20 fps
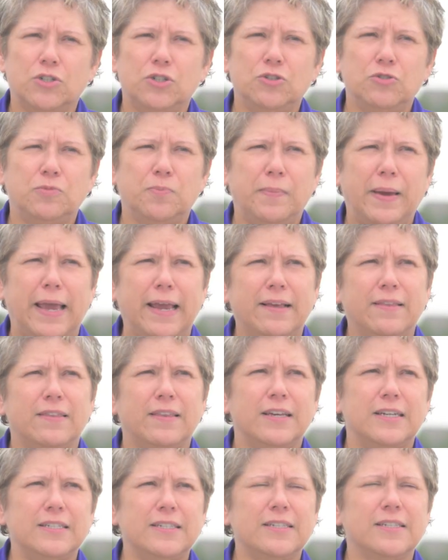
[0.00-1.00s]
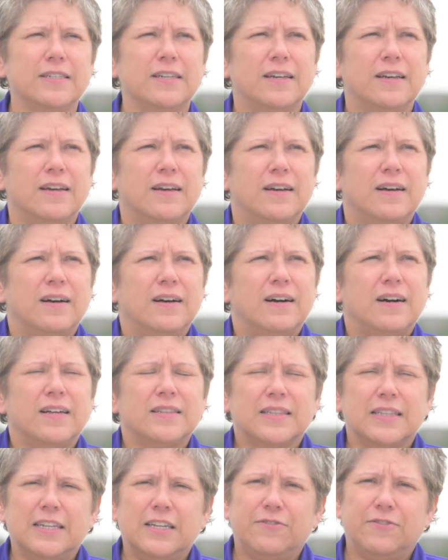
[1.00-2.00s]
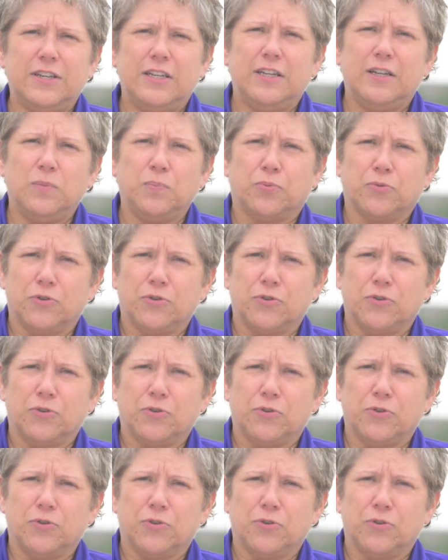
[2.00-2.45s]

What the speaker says: to make this a living,